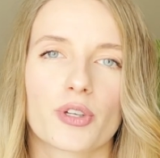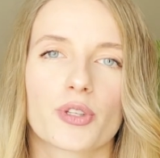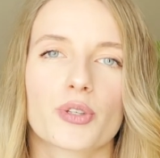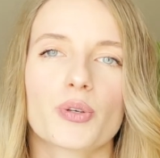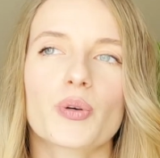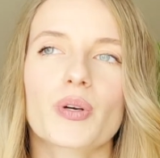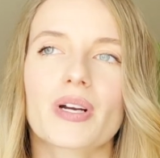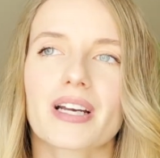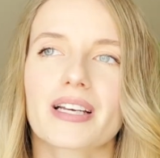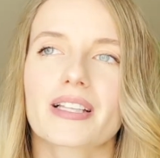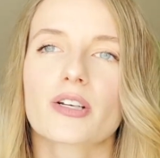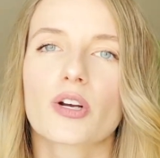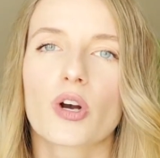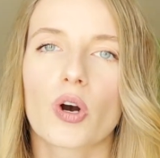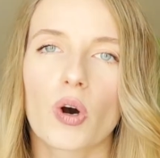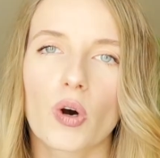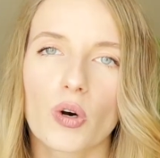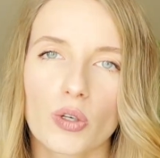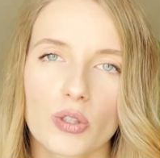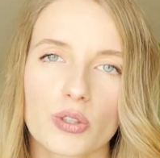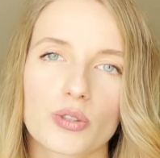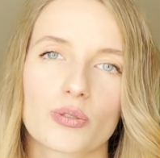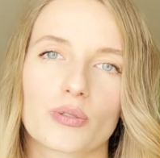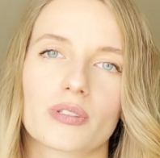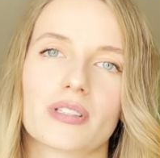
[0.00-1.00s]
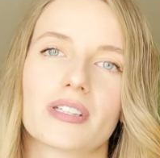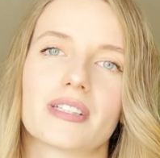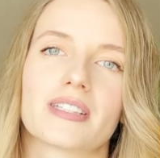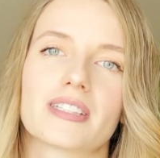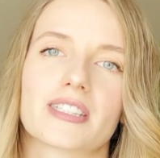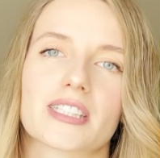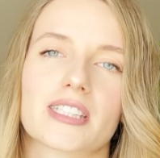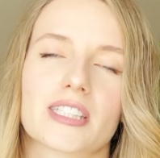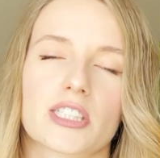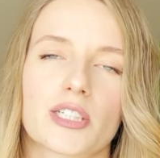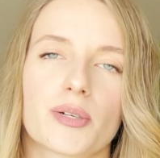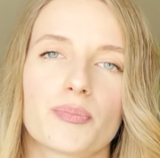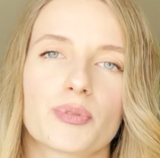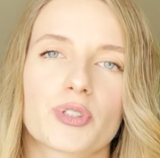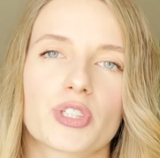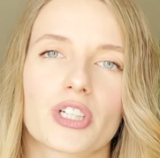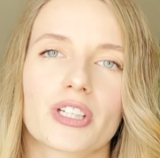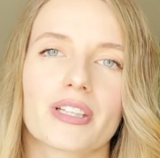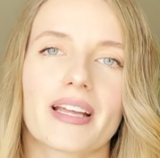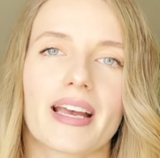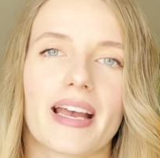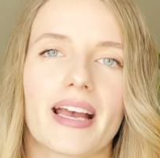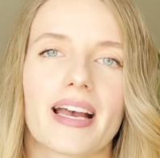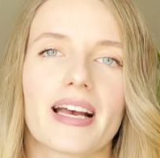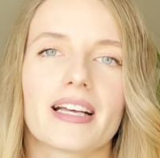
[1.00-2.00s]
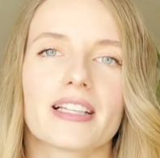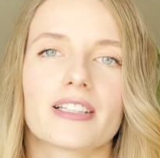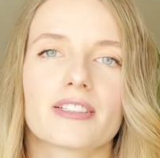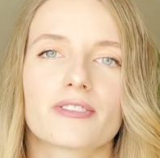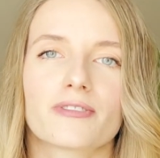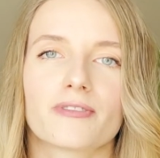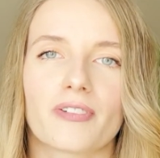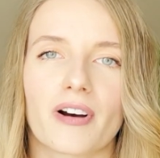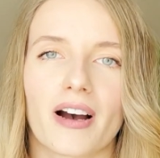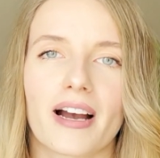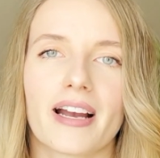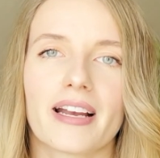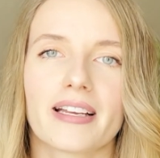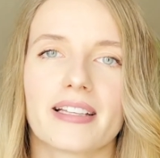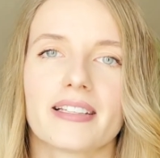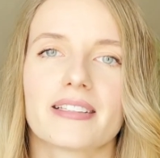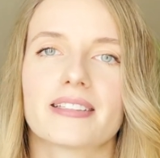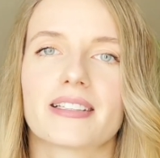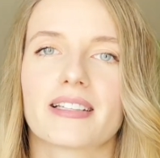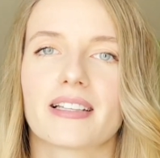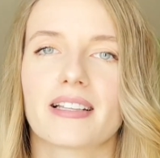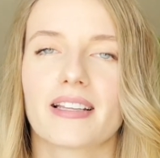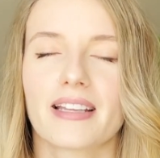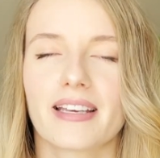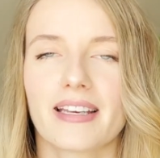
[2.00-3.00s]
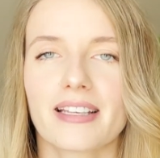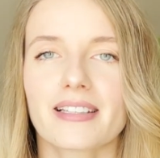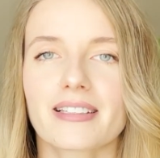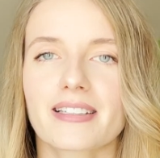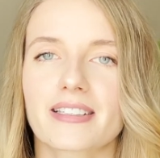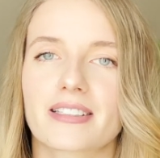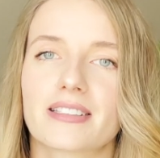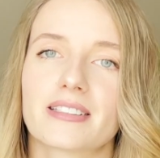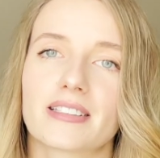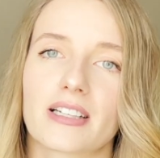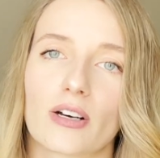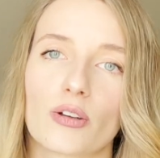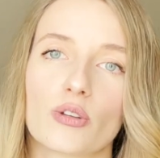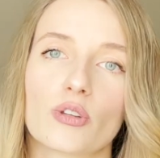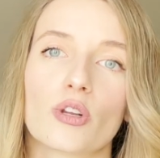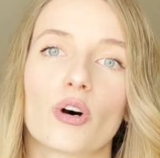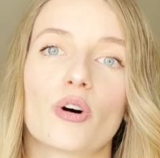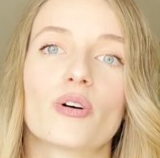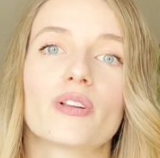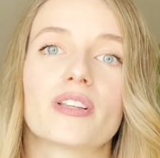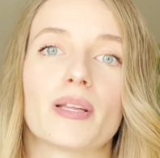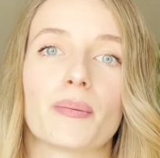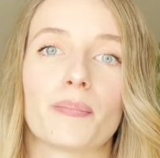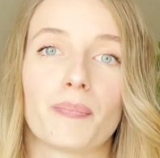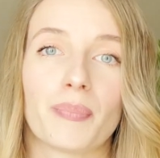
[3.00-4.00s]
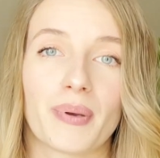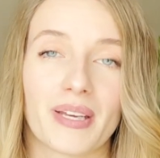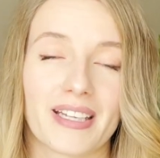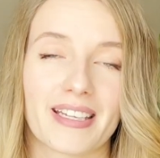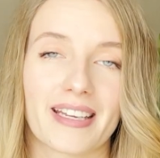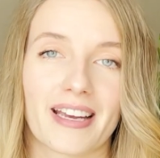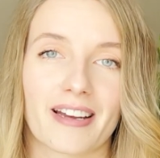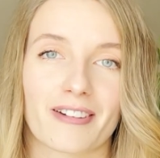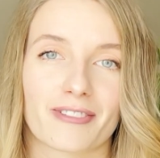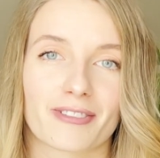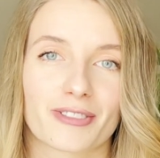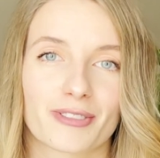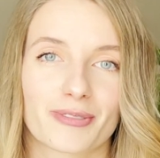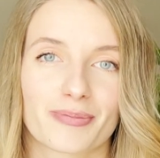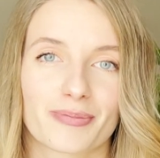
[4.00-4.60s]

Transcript: you can go to the description and find the link and download the PDF.